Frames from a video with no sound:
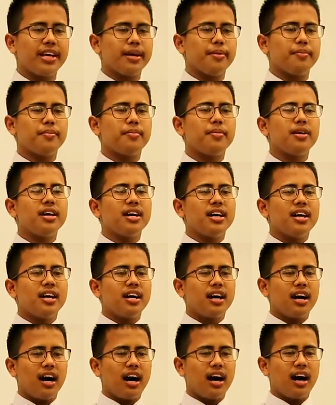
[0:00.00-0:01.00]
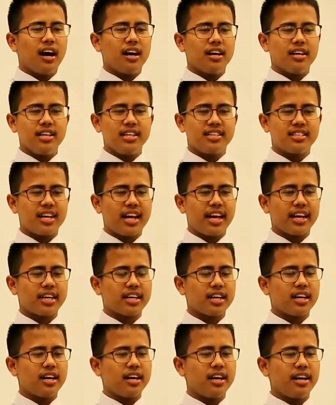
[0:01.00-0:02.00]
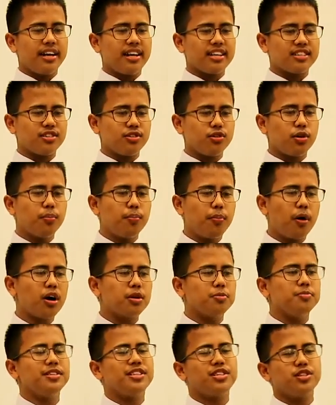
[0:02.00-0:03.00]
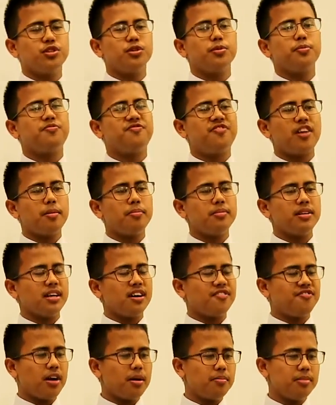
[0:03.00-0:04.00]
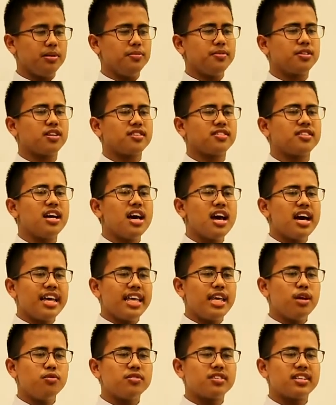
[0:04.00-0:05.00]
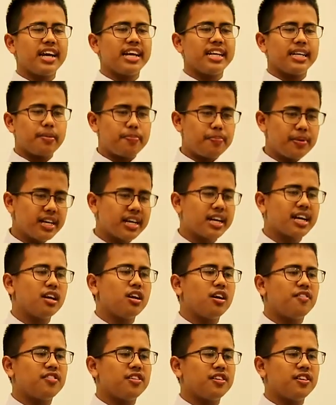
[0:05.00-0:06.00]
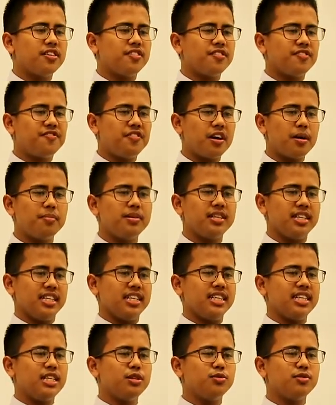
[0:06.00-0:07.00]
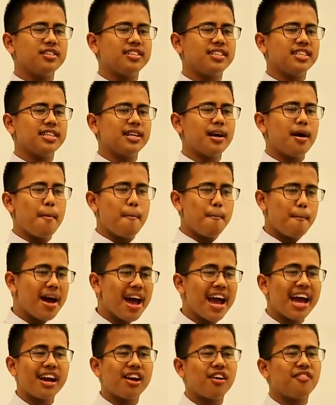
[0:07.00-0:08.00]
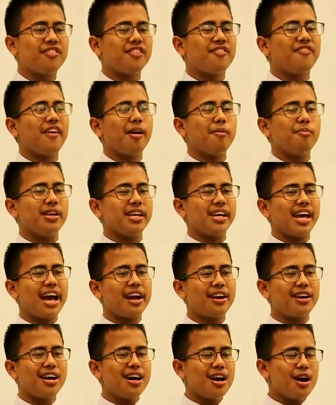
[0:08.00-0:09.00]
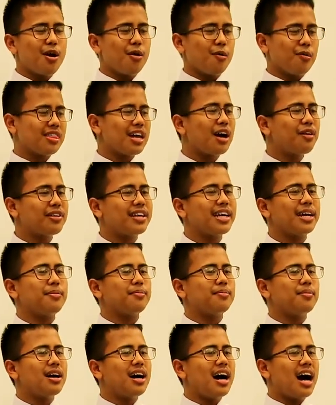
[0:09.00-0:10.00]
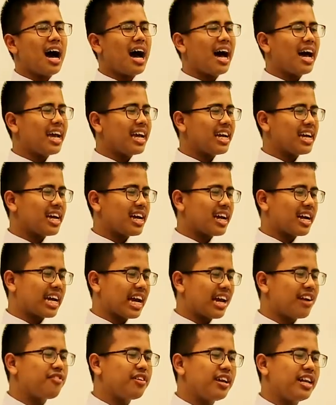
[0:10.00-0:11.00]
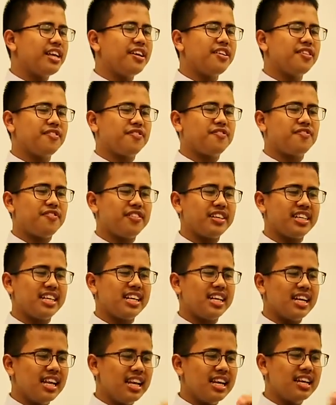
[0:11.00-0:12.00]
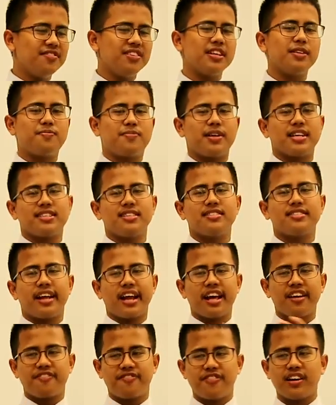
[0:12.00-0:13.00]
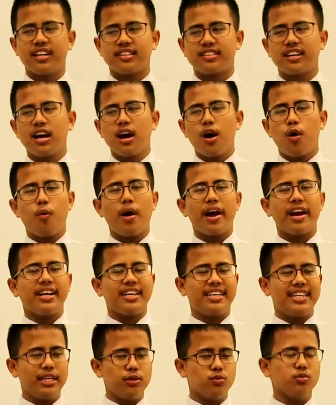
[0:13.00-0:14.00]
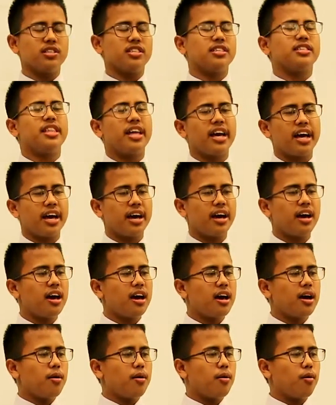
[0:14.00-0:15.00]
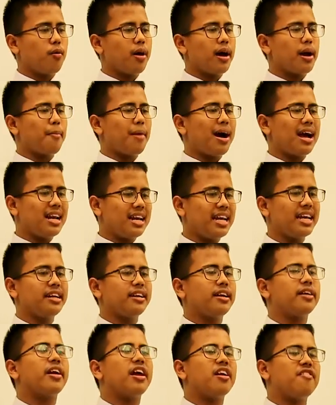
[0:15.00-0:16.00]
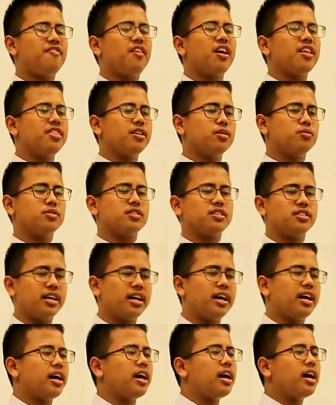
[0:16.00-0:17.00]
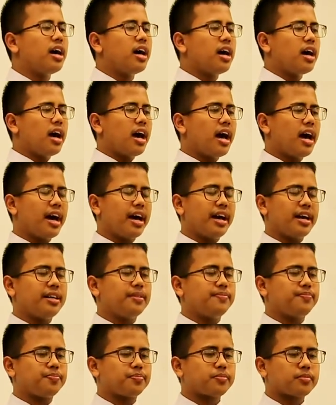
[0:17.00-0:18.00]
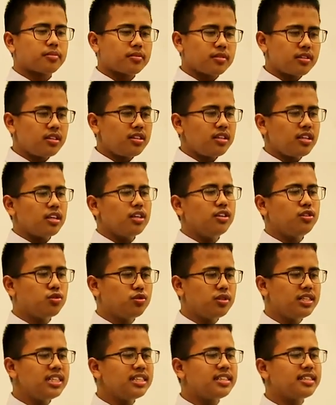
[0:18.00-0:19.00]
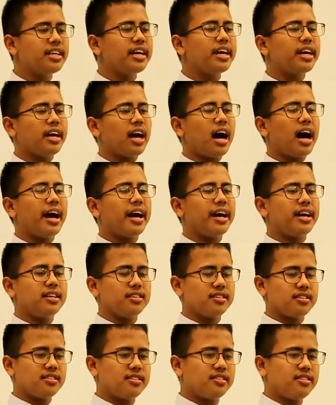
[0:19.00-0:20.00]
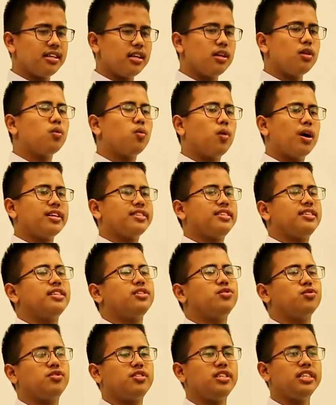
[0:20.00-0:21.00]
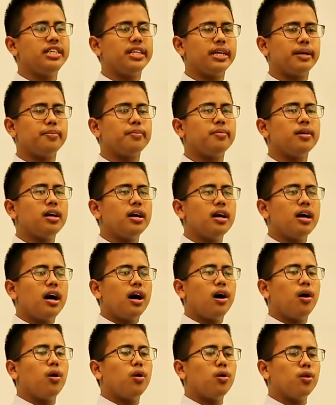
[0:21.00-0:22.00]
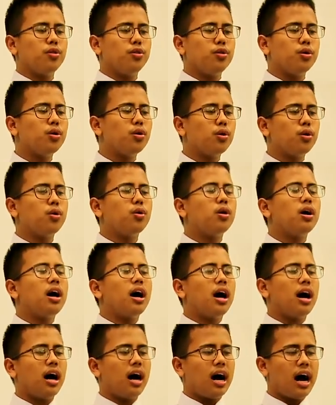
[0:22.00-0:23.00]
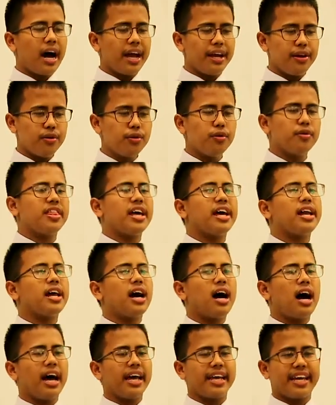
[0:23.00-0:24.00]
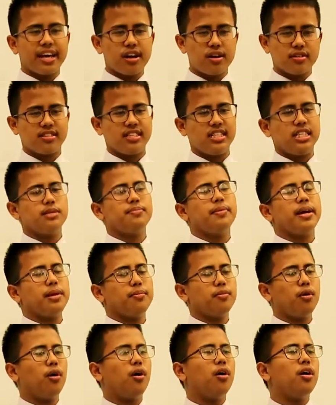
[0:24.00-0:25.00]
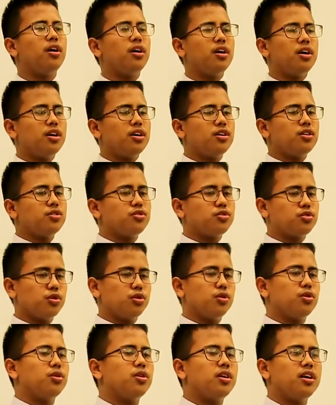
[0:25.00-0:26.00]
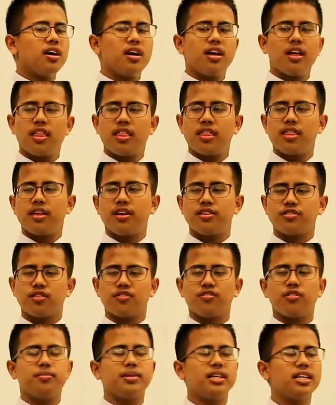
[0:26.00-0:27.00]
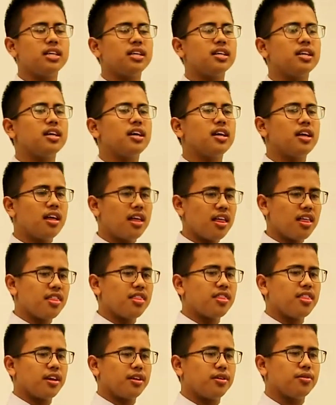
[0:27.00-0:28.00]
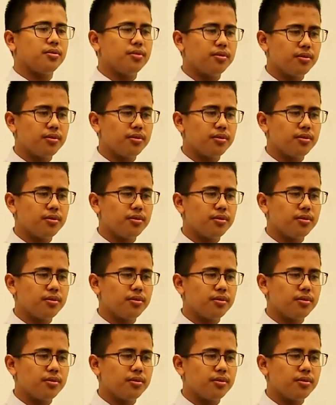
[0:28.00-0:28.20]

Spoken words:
him, it's like there's no bond between the family, because he was like the pinnacle of the family. He was the man of the family, and without him, I can't really feel a loving presence that I felt when he was there, when my late grandfather was there. And to this day, I still wanted to see him, although I know that I cannot see him anymore. So that's all for me. Thank